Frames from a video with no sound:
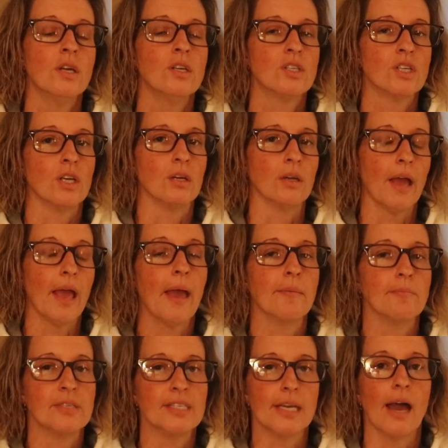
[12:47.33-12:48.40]
to
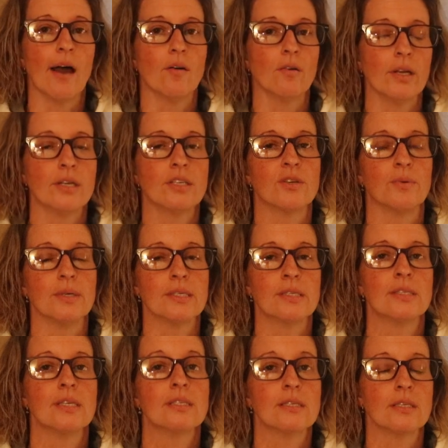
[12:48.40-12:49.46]
empty out into his
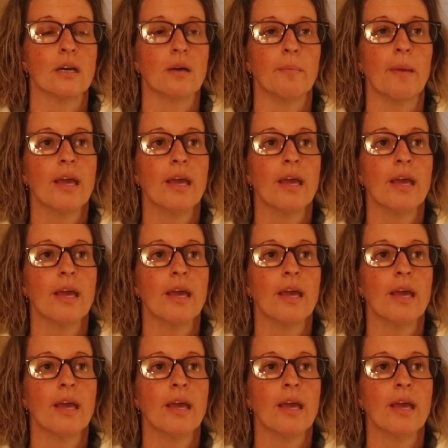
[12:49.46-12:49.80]
system.